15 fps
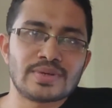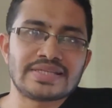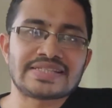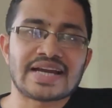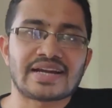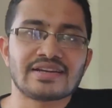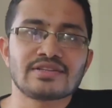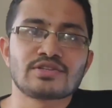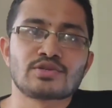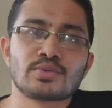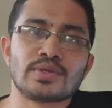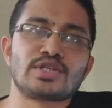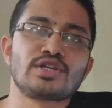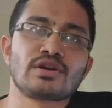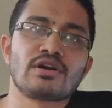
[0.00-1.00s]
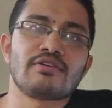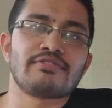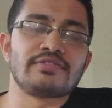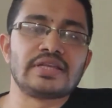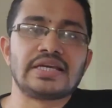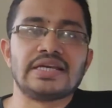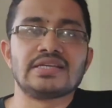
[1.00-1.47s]
So I started switching
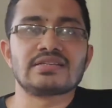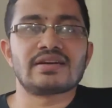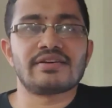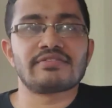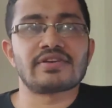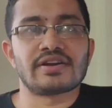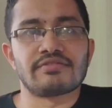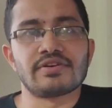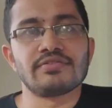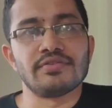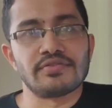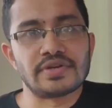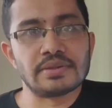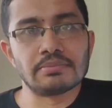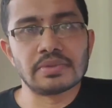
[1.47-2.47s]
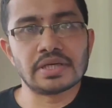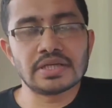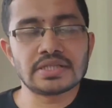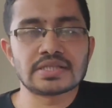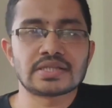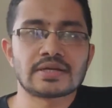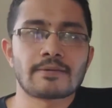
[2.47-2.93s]
off the geyser after every 15
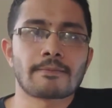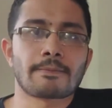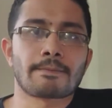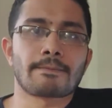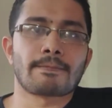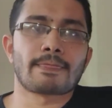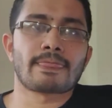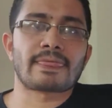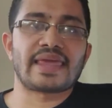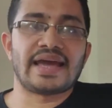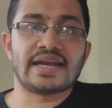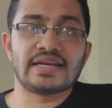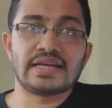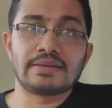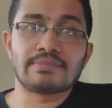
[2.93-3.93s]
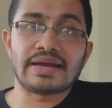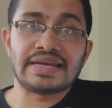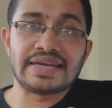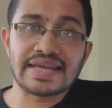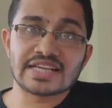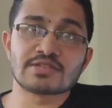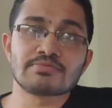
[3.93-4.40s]
minutes, and in
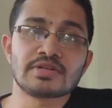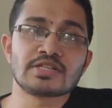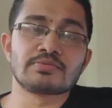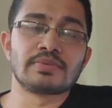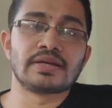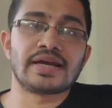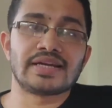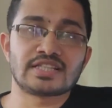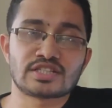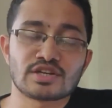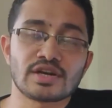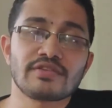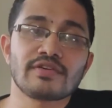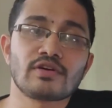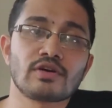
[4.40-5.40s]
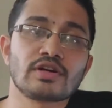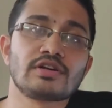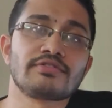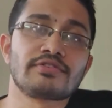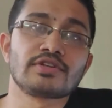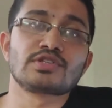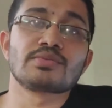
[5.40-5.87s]
my next month's bill I straight away got
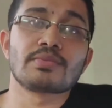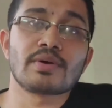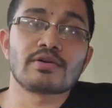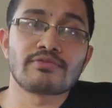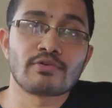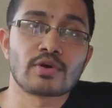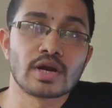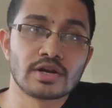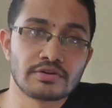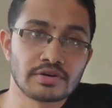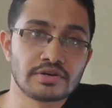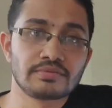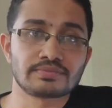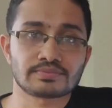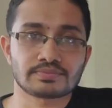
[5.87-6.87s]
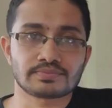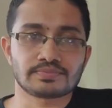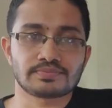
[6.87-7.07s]
a difference of about 400.